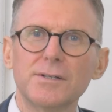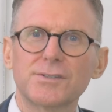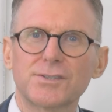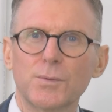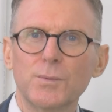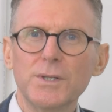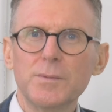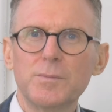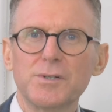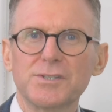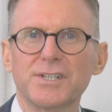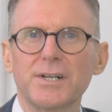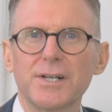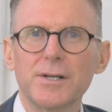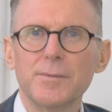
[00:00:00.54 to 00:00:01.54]
So with a
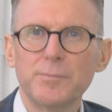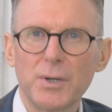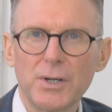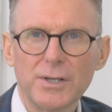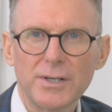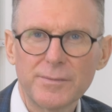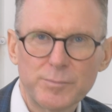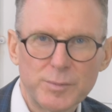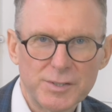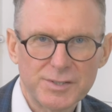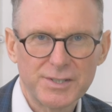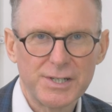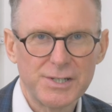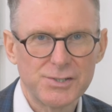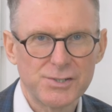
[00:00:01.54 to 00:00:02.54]
Brazilian butt lift
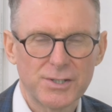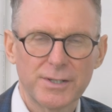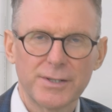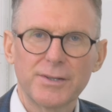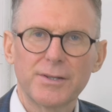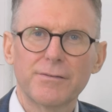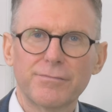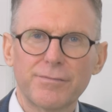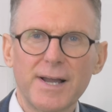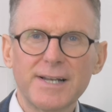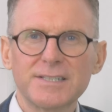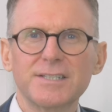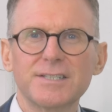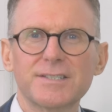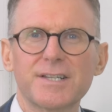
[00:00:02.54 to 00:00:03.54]
procedure, the
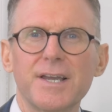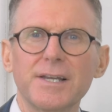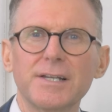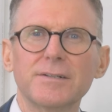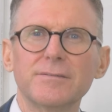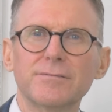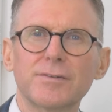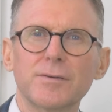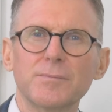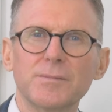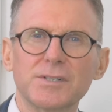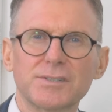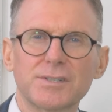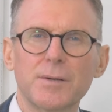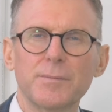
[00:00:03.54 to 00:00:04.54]
fat is taken from the
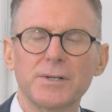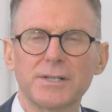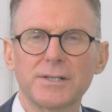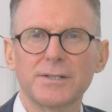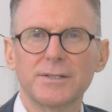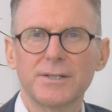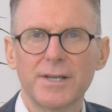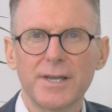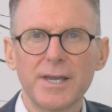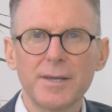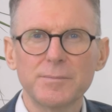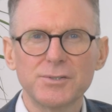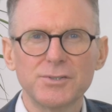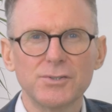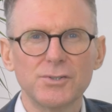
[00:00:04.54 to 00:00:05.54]
stomach and the
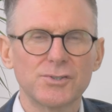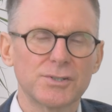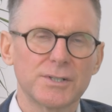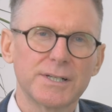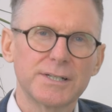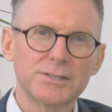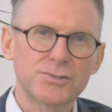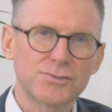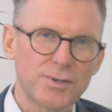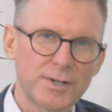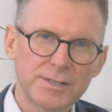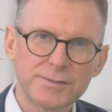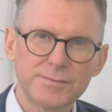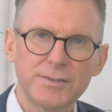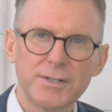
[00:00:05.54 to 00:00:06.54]
hips usually to
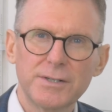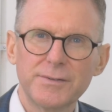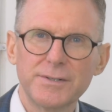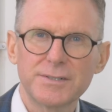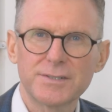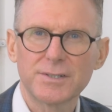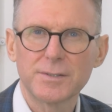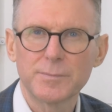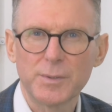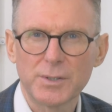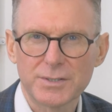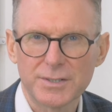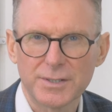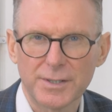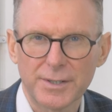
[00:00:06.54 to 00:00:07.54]
transfer into the
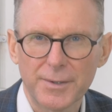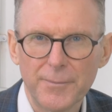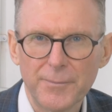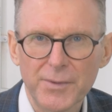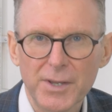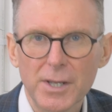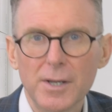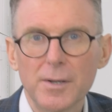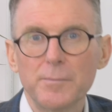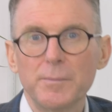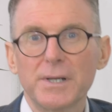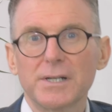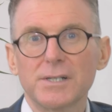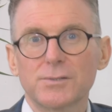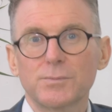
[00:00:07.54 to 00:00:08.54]
buttock.
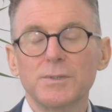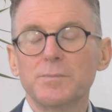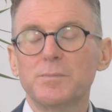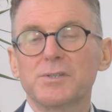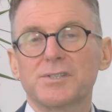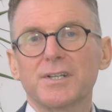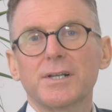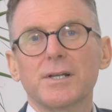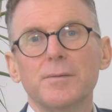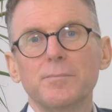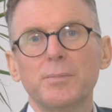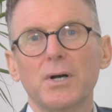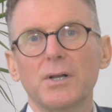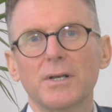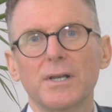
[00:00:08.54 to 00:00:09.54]
Because with Brazilian
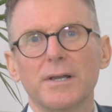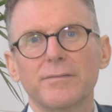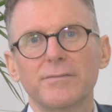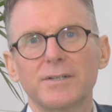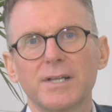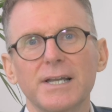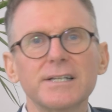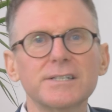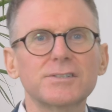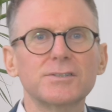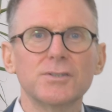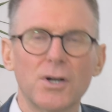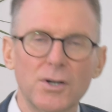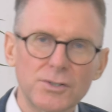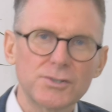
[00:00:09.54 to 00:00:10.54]
butt lift, it's
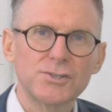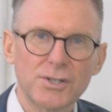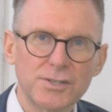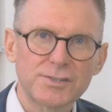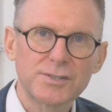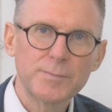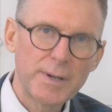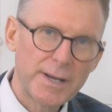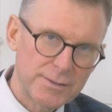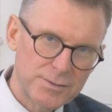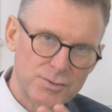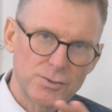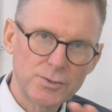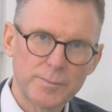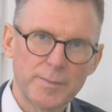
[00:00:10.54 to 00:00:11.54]
not just
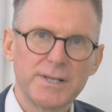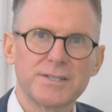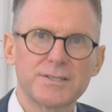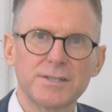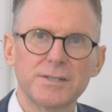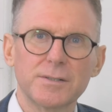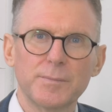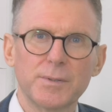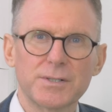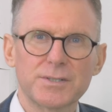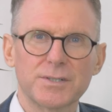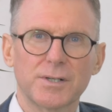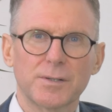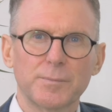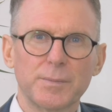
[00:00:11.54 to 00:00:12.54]
about augmenting the
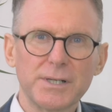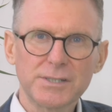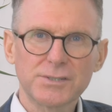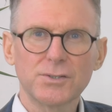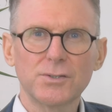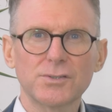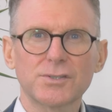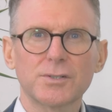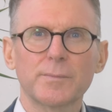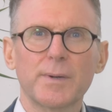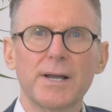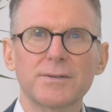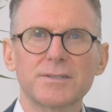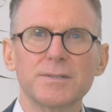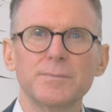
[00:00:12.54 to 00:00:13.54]
buttock, but it's also
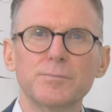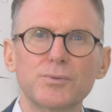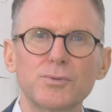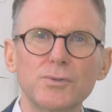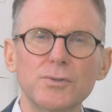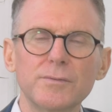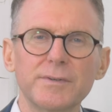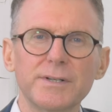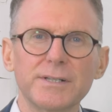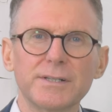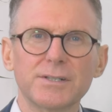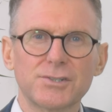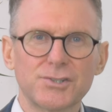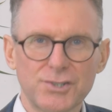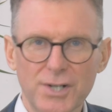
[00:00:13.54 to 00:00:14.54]
about improving
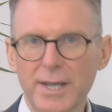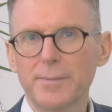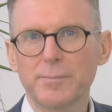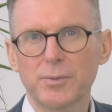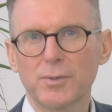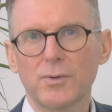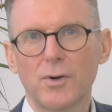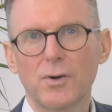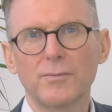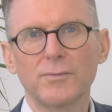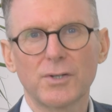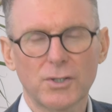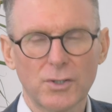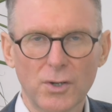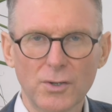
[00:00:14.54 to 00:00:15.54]
the shape or
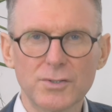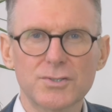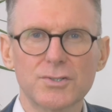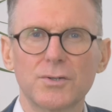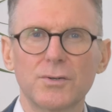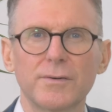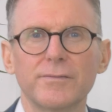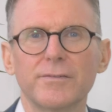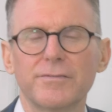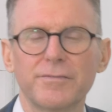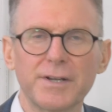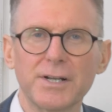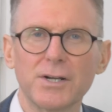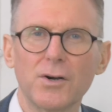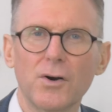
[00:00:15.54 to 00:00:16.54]
the contour of the
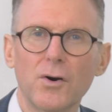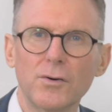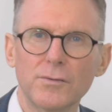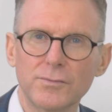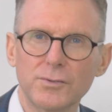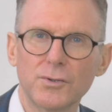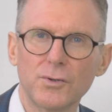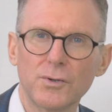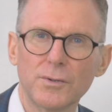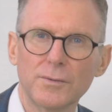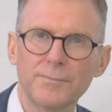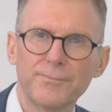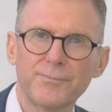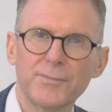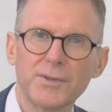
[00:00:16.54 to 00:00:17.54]
figure overall.
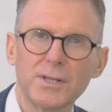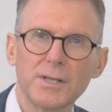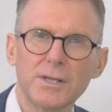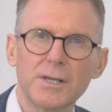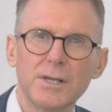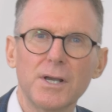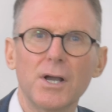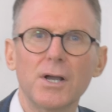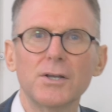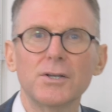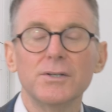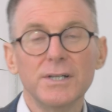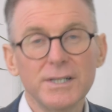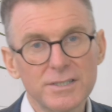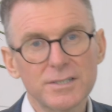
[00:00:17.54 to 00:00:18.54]
You
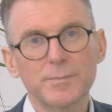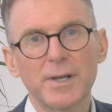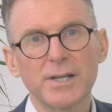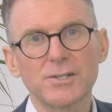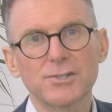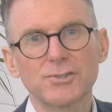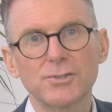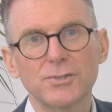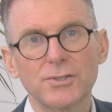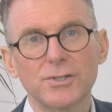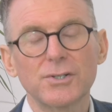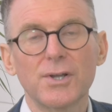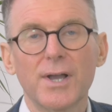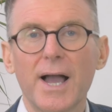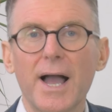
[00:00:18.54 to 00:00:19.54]
need to make sure that
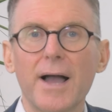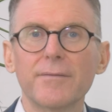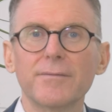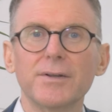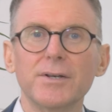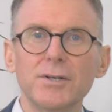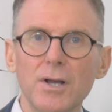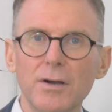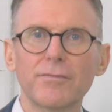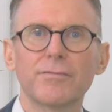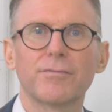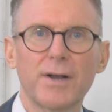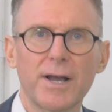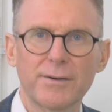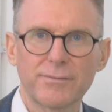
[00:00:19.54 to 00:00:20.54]
you have enough
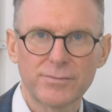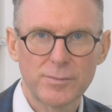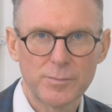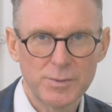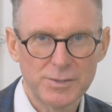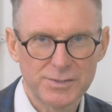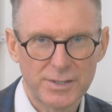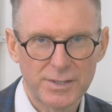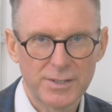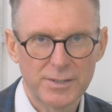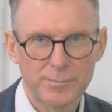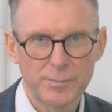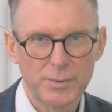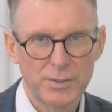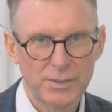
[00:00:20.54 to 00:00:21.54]
fat for a
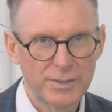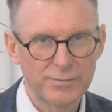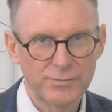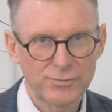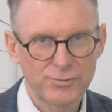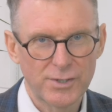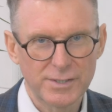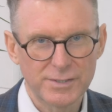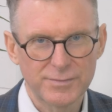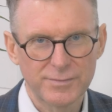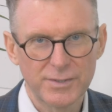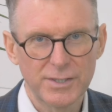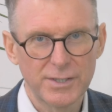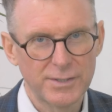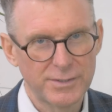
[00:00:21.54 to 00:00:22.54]
Brazilian butt lift
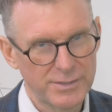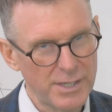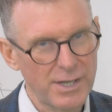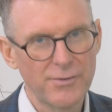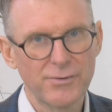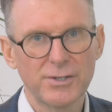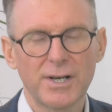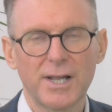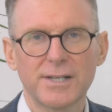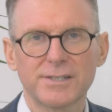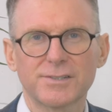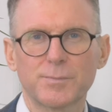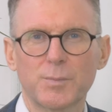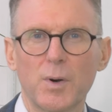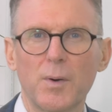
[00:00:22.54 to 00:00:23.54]
transfer, and therein
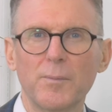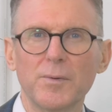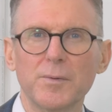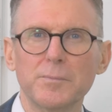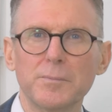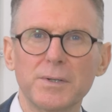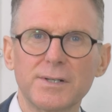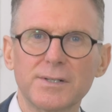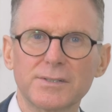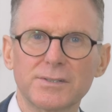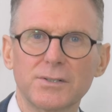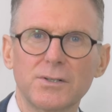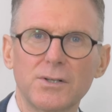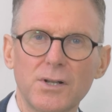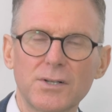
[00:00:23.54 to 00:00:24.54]
lies the problem, because a
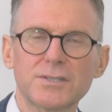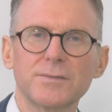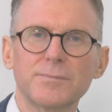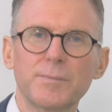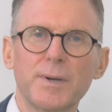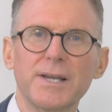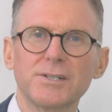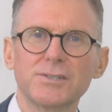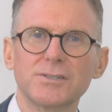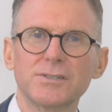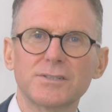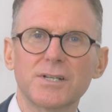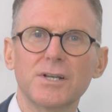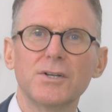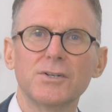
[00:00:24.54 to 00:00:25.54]
lot of
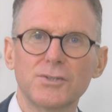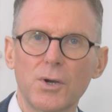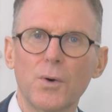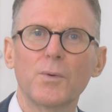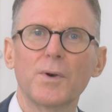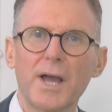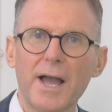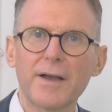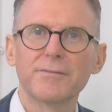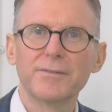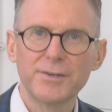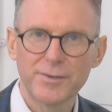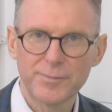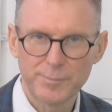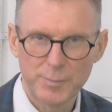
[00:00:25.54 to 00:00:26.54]
patients don't have
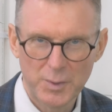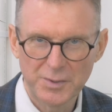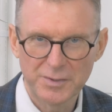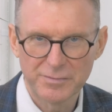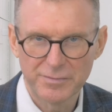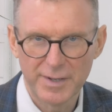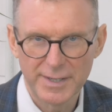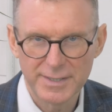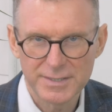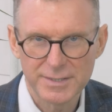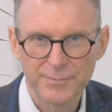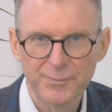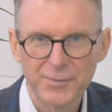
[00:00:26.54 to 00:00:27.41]
enough body fat.